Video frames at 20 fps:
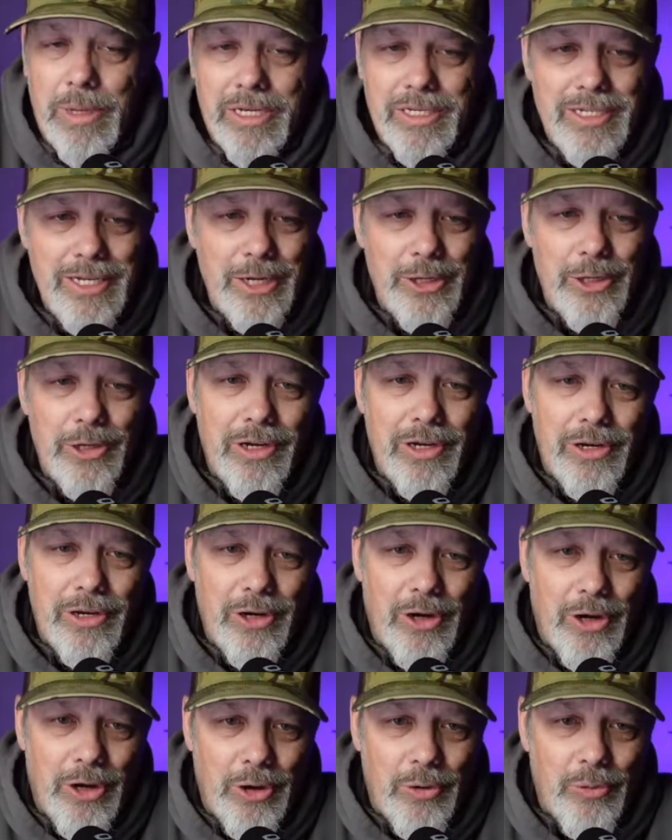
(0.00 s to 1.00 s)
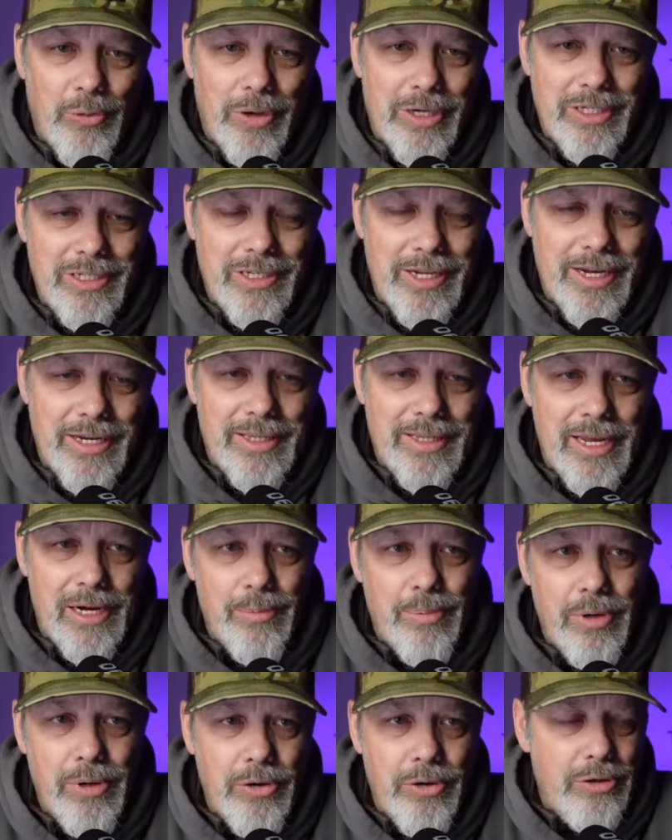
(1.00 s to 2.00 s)
I'm not saying you can always take that
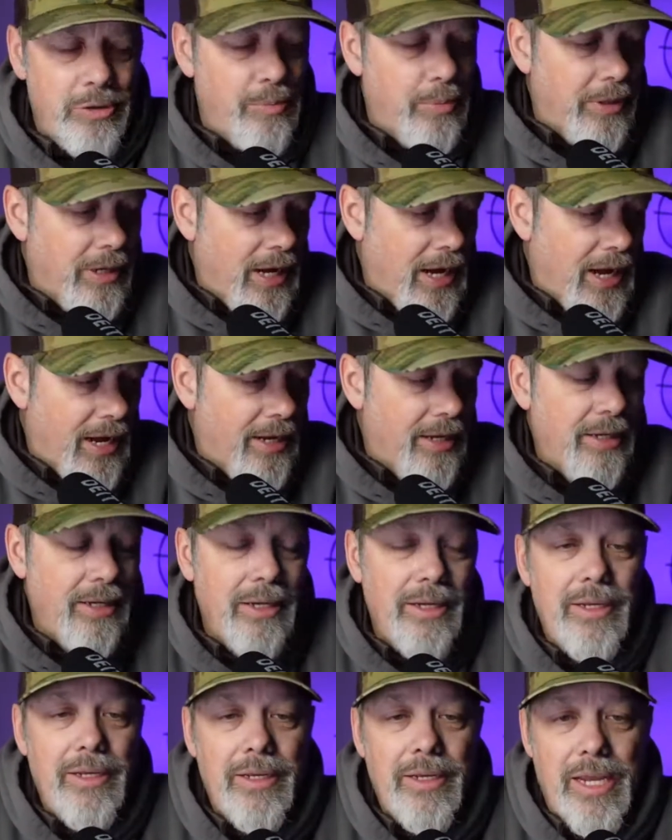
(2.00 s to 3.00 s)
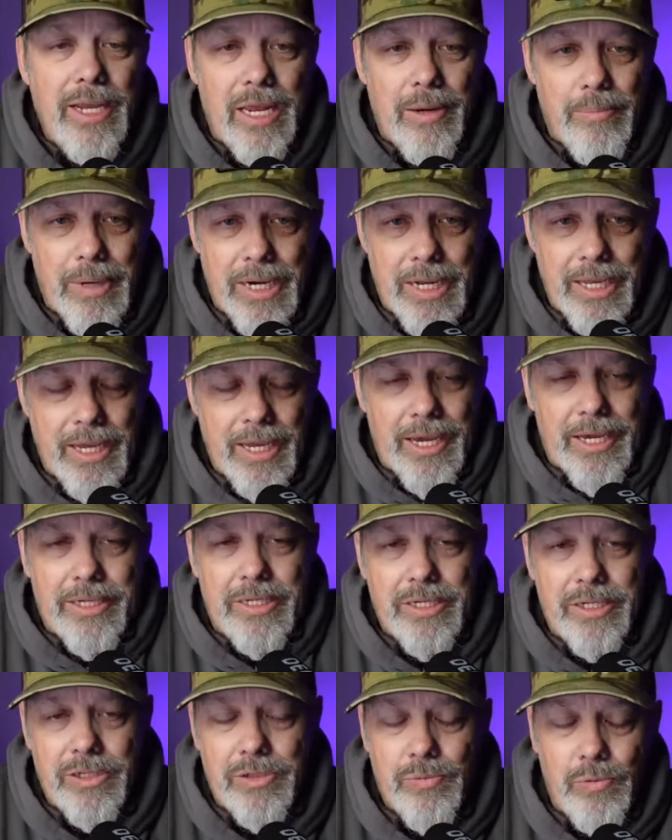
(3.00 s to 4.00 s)
approach, but I, in many
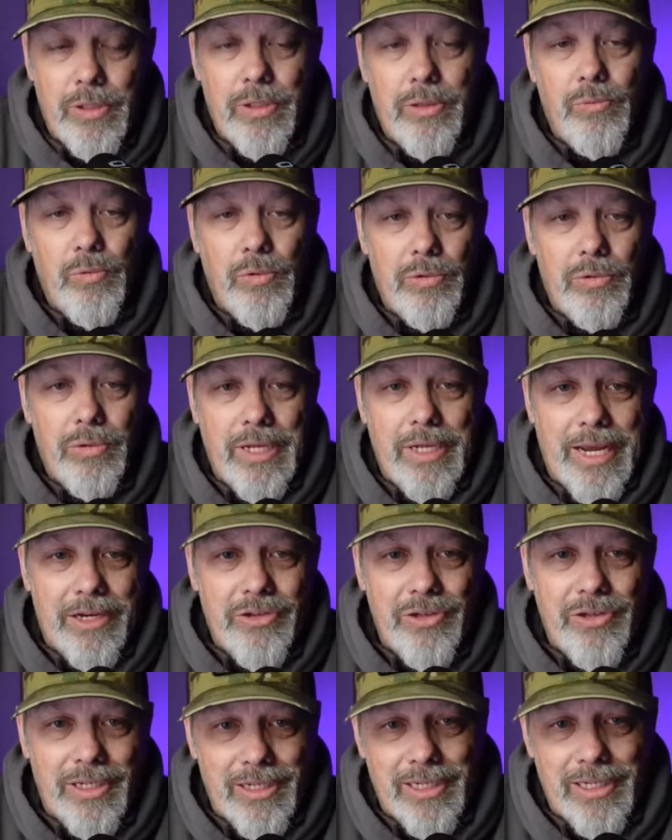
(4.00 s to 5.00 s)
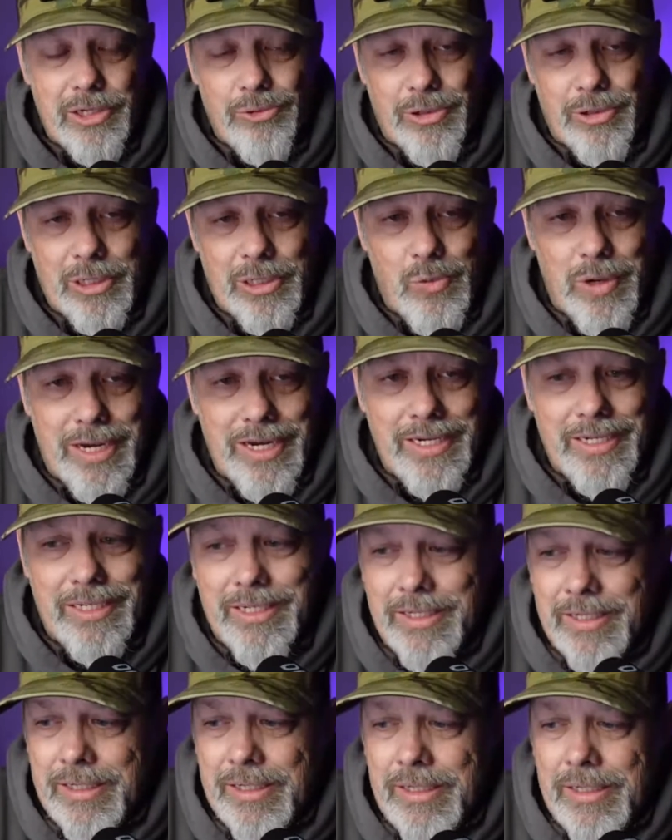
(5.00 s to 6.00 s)
cases, will actually literally
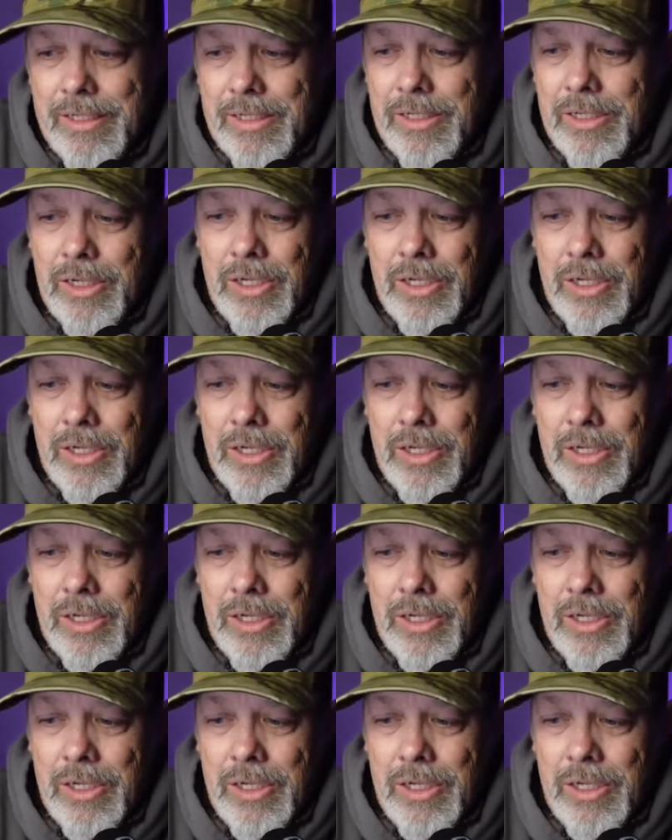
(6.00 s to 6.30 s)
wait